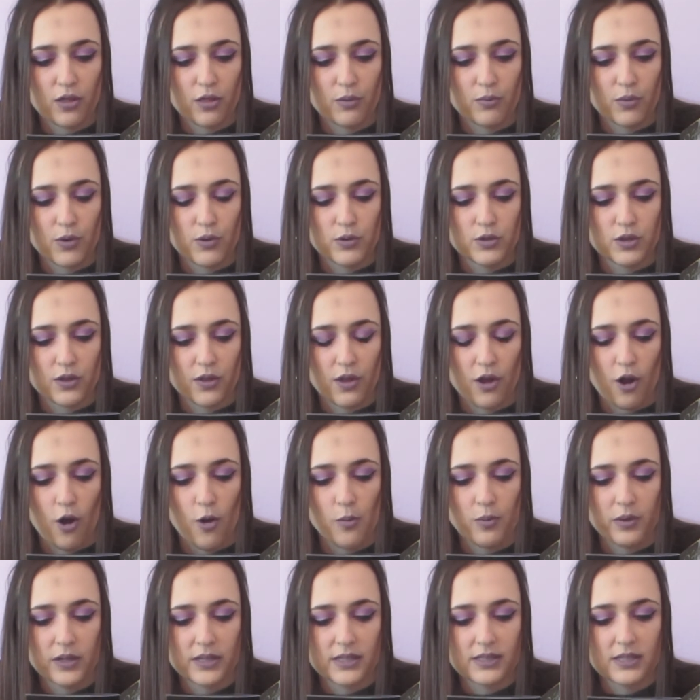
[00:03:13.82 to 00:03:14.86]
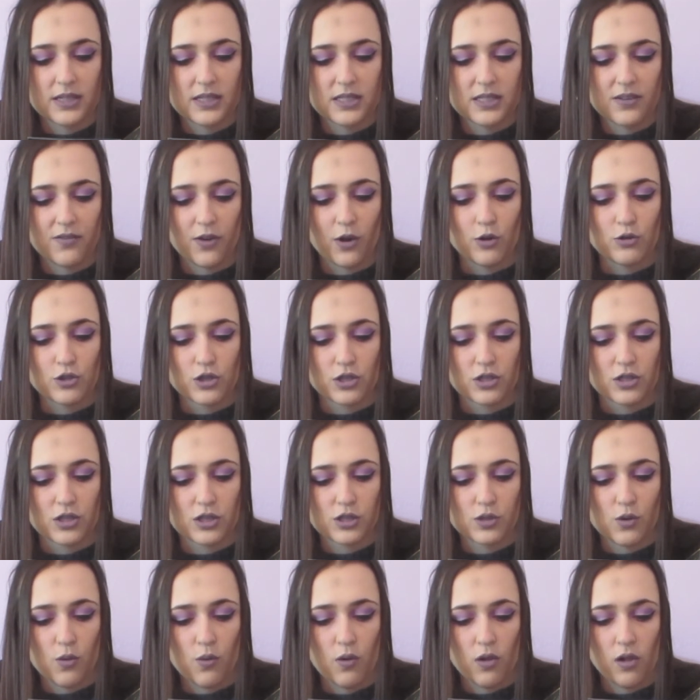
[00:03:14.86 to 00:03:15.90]
through to the hopelessness of Ocean
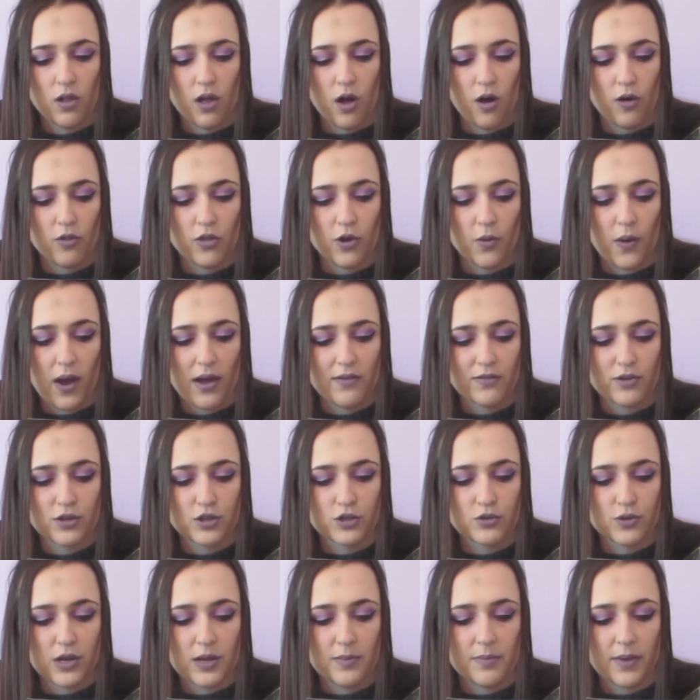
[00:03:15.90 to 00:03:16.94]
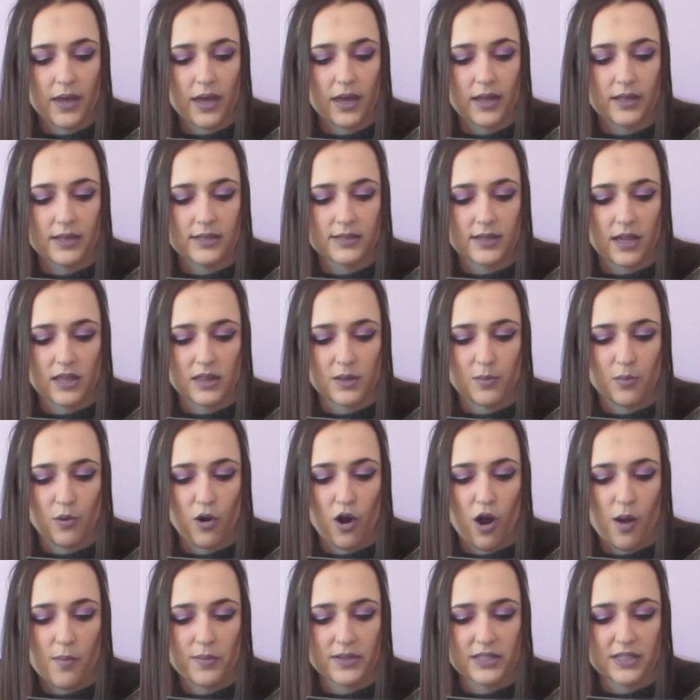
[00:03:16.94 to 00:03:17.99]
Soul, although every dream hints at the
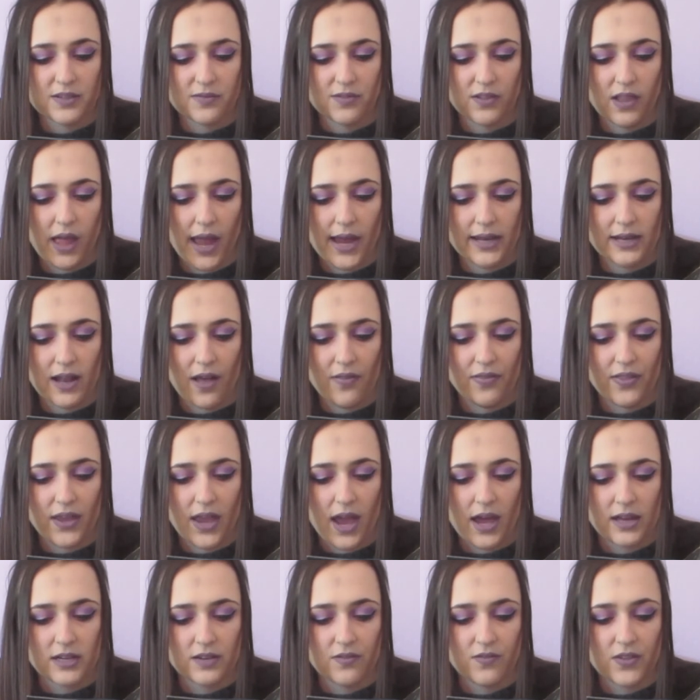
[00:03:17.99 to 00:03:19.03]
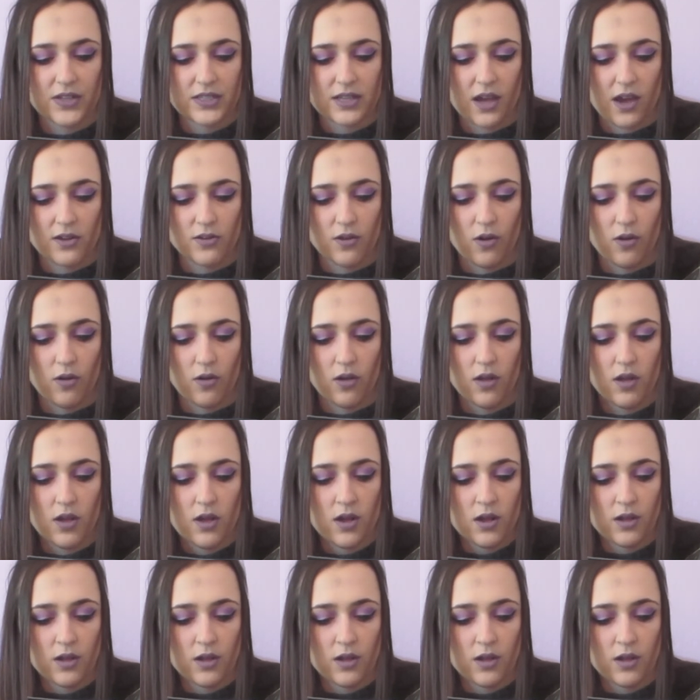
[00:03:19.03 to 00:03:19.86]
promise of light at the end of the tunnel.